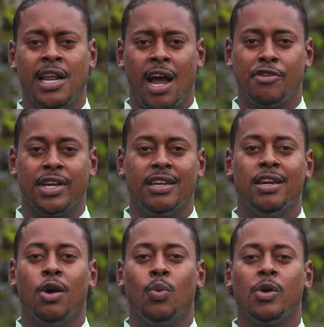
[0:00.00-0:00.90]
Diary,
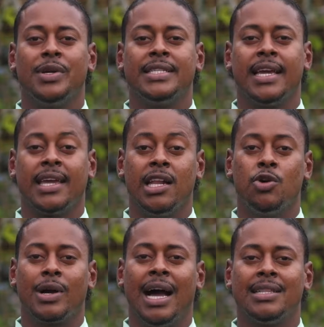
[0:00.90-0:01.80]
where we take a
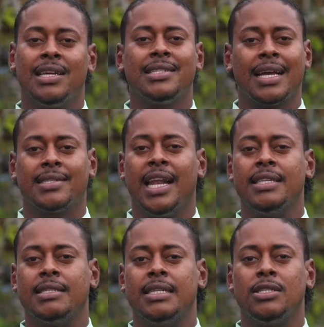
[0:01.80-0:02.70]
look at His
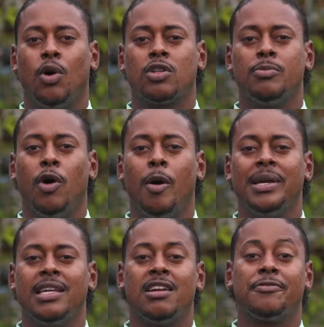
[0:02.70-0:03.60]
Excellency Dr.
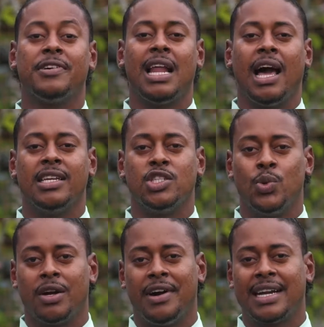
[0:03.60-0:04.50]
Mohamed Irfan Ali's
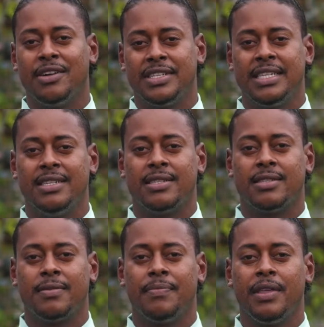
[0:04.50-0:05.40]
week of
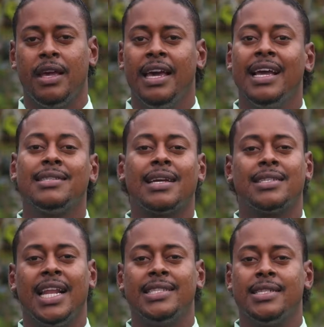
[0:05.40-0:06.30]
activities. His
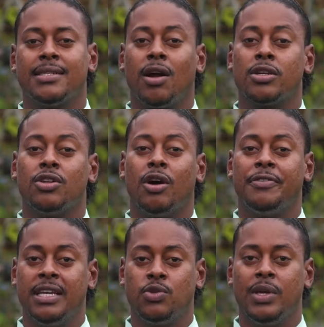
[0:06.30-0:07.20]
Excellency started off
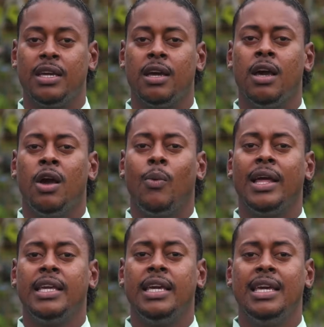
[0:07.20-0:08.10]
his week
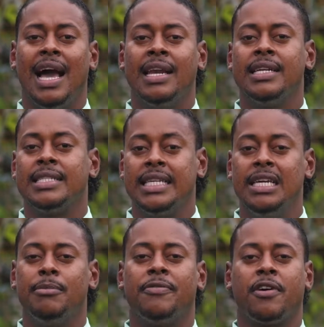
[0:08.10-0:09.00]
when he and a
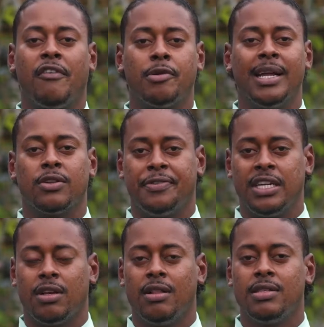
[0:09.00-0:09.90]
team of government
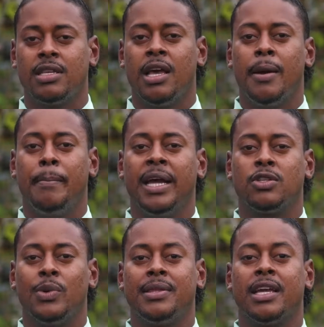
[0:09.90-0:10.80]
officials
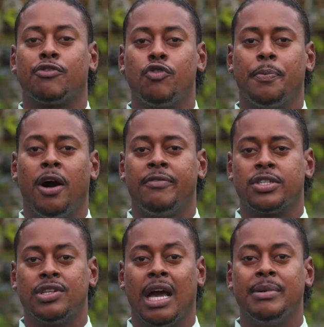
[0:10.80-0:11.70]
met with a group of
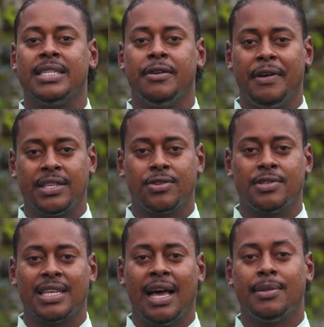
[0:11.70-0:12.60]
Surinamese
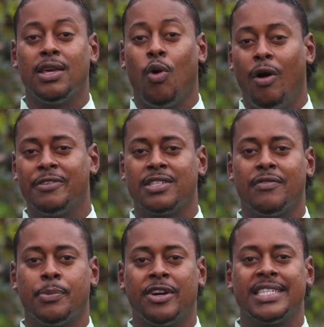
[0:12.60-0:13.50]
investors at the office
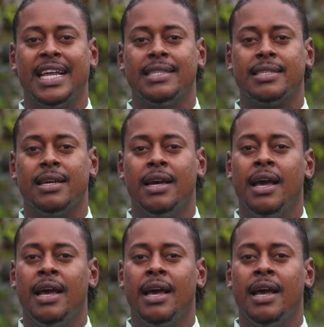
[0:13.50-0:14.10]
of the President.